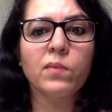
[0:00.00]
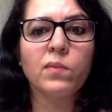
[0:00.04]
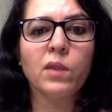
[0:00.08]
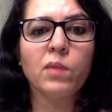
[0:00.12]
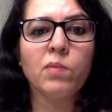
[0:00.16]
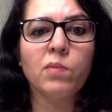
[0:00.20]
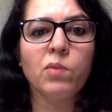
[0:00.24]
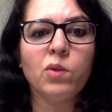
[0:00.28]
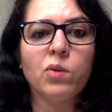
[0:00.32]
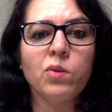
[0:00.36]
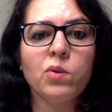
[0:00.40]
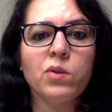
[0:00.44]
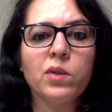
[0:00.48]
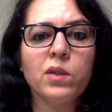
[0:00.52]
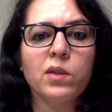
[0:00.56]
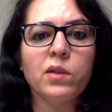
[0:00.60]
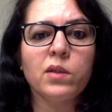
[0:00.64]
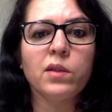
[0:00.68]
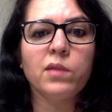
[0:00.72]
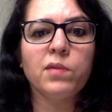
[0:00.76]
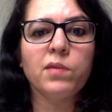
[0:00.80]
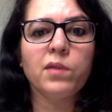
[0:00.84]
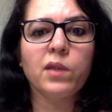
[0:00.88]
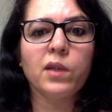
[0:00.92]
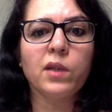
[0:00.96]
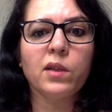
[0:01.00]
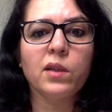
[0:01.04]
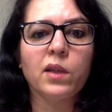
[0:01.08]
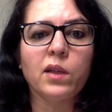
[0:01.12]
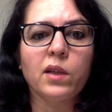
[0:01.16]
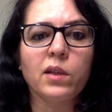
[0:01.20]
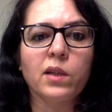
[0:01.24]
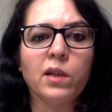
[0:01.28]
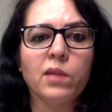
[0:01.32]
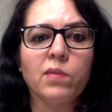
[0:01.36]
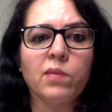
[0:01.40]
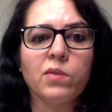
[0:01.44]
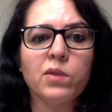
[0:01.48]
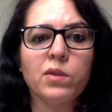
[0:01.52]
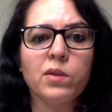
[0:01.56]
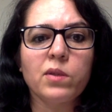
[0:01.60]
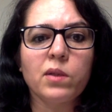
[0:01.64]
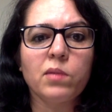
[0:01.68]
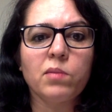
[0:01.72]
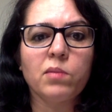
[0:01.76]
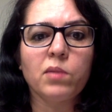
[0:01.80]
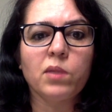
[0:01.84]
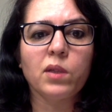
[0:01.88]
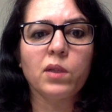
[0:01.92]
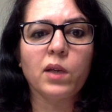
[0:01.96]
most significant income
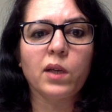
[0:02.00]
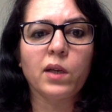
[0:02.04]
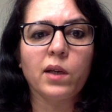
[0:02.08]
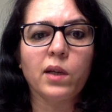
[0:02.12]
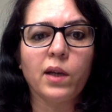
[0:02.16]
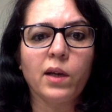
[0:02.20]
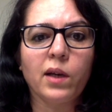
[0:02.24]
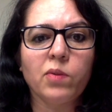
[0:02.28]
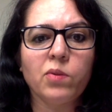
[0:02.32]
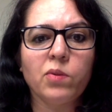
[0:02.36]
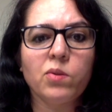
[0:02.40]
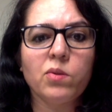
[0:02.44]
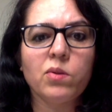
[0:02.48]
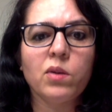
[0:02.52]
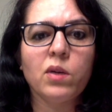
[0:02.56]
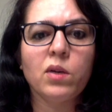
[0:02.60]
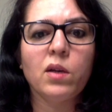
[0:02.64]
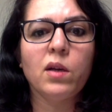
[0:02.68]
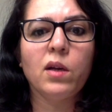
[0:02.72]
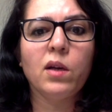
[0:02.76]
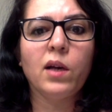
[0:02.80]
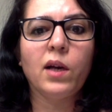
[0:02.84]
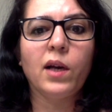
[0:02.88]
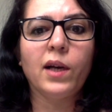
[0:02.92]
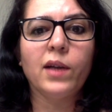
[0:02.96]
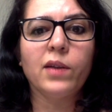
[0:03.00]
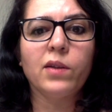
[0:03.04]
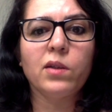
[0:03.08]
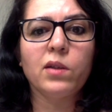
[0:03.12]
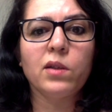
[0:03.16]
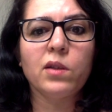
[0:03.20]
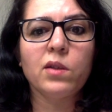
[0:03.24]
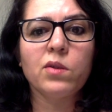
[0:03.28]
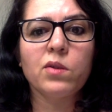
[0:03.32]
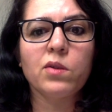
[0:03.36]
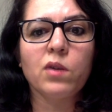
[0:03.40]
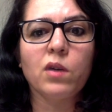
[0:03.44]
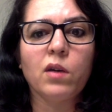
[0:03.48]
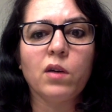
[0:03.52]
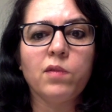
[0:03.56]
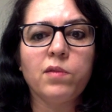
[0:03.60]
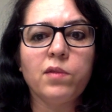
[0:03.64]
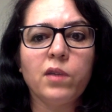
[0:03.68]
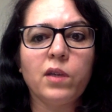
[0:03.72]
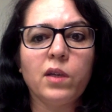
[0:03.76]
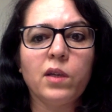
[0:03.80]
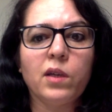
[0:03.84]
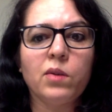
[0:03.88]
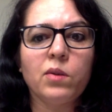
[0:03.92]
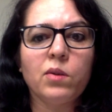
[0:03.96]
statement accounts at risk of
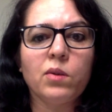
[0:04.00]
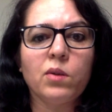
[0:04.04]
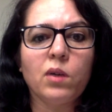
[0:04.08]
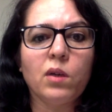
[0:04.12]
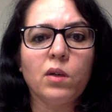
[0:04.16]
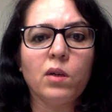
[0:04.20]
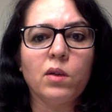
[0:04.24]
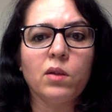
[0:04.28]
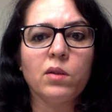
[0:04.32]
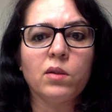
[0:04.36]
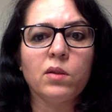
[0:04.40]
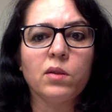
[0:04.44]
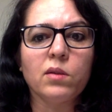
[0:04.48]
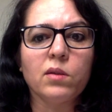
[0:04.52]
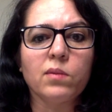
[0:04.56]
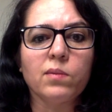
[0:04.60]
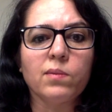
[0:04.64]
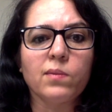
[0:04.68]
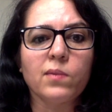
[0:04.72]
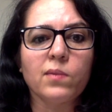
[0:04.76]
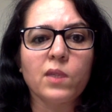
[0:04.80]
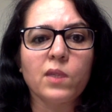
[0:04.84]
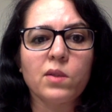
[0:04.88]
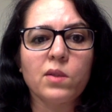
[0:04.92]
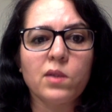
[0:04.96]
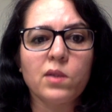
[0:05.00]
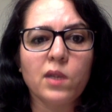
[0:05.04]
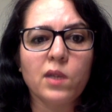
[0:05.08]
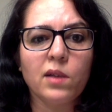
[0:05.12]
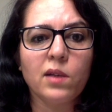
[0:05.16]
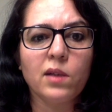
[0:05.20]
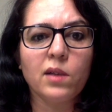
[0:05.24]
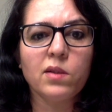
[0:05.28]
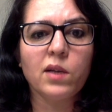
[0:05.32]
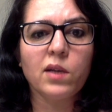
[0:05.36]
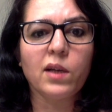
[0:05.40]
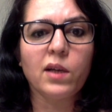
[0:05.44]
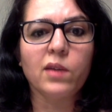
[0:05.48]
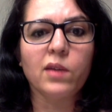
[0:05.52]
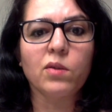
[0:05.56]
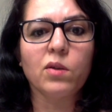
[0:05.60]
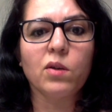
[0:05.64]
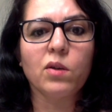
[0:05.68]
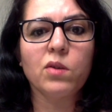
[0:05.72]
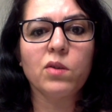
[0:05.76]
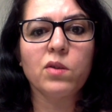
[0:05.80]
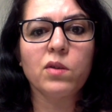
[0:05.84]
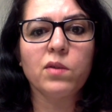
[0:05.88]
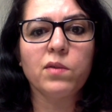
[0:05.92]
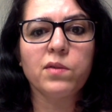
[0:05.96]
error are sales and
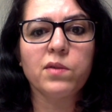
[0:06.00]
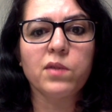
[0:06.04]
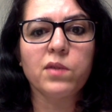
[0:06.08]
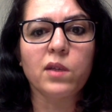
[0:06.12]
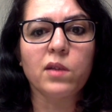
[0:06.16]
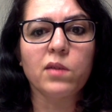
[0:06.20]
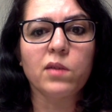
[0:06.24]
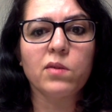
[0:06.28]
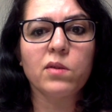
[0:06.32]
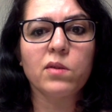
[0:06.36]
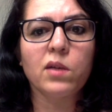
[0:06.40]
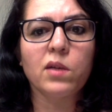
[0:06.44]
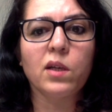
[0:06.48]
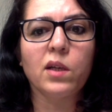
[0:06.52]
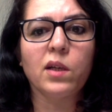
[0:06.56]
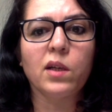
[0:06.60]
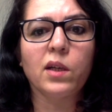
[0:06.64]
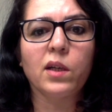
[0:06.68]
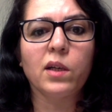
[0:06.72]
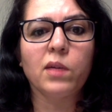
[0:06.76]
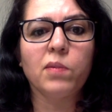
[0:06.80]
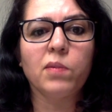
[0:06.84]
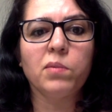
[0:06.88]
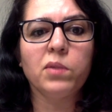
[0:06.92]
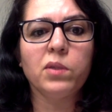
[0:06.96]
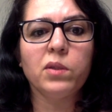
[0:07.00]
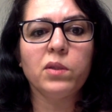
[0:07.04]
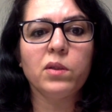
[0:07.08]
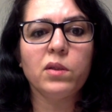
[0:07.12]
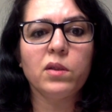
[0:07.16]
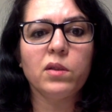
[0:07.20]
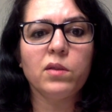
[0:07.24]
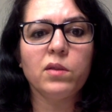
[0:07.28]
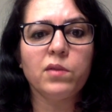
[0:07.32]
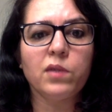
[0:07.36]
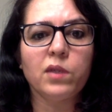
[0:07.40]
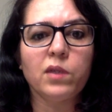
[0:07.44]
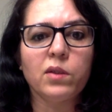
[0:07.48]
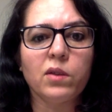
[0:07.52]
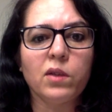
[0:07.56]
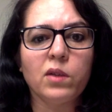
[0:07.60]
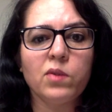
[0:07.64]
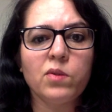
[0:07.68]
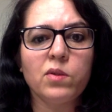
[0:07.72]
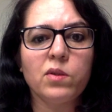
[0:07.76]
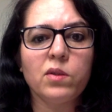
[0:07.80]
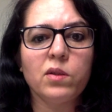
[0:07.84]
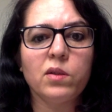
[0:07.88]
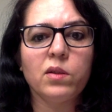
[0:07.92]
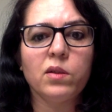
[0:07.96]
cost of sales. In a competitive
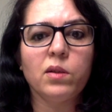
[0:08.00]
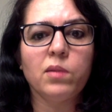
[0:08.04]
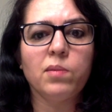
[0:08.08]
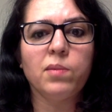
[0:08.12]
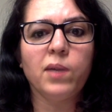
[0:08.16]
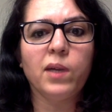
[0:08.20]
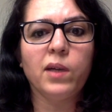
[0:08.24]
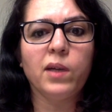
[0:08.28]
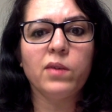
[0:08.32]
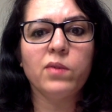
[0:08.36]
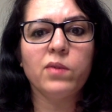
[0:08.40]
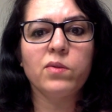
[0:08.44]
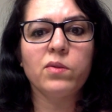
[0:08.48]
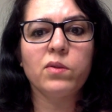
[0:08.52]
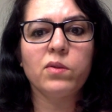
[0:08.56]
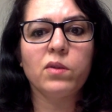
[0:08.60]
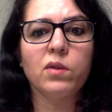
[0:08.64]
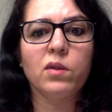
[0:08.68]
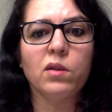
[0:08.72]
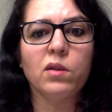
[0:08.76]
industry, the bias